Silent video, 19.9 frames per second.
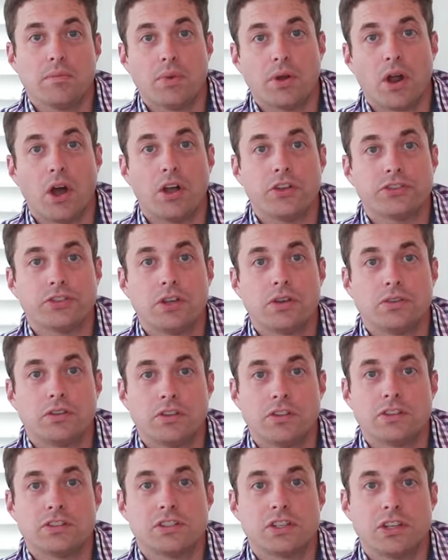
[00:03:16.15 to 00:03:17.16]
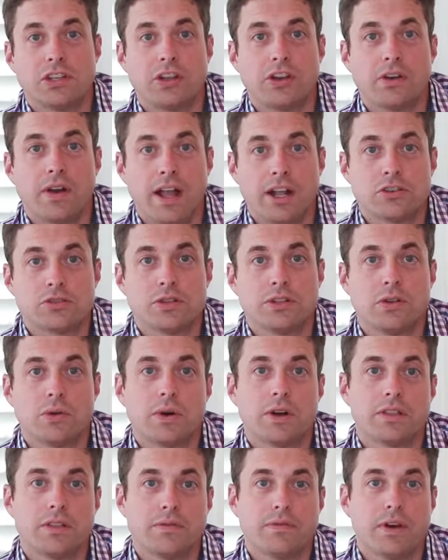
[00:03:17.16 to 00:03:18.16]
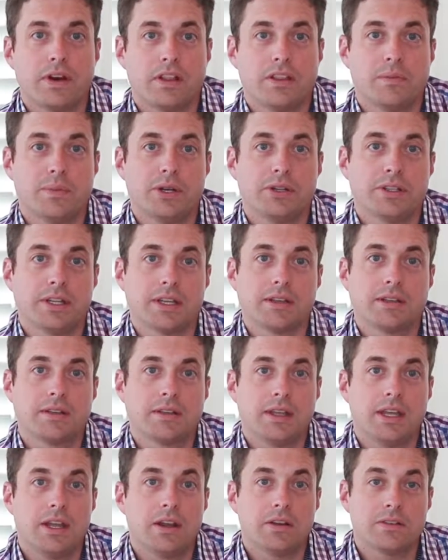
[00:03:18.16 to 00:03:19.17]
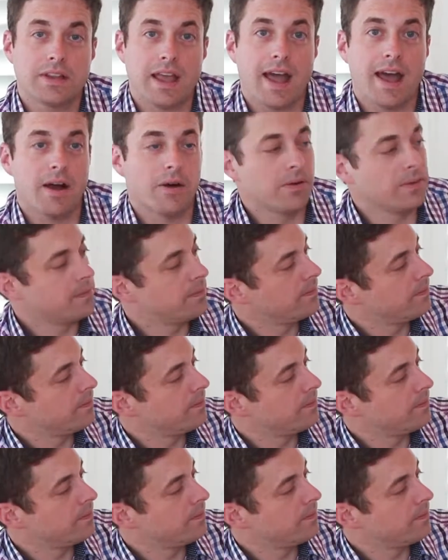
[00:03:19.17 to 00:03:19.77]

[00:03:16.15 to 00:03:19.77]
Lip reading: but also to the secure entry door at the front of the building. Here's how.